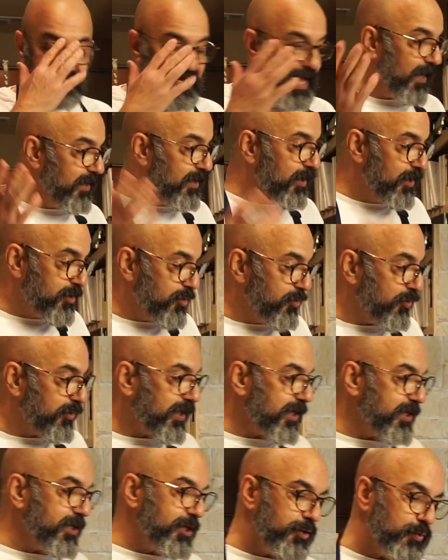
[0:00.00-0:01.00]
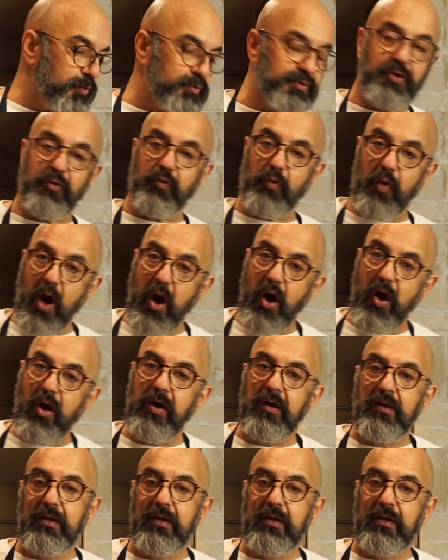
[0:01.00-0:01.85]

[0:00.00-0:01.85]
Now, you can use raw